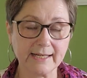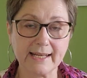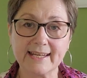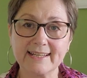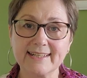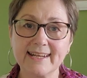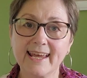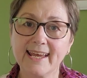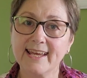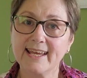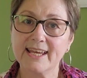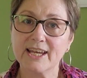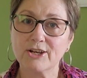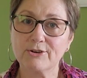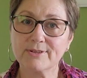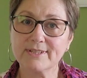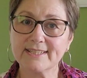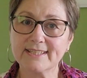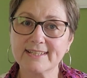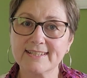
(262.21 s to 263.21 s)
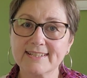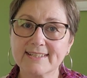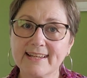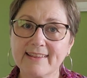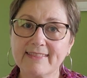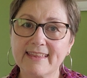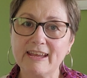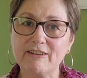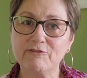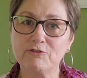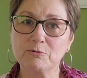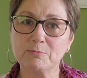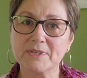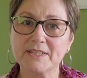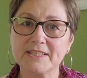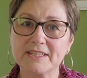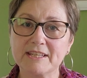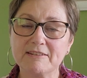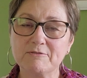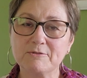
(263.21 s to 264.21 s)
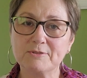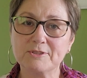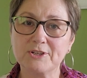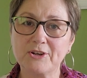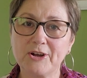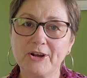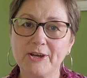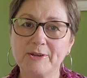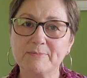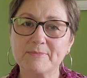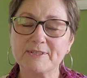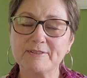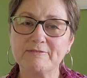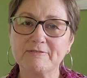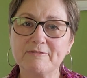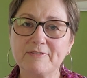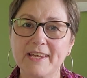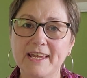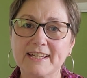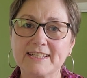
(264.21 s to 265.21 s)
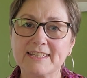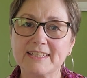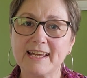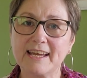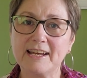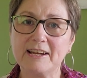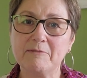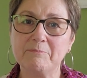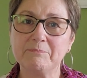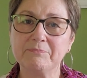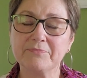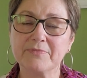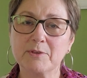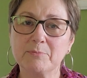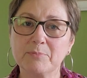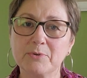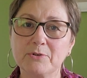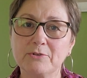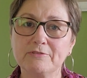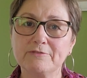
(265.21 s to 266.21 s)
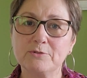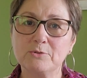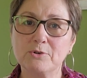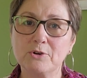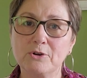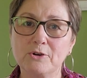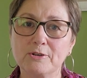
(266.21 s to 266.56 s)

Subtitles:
And Kristen's done that for me several times. In fact, the beautiful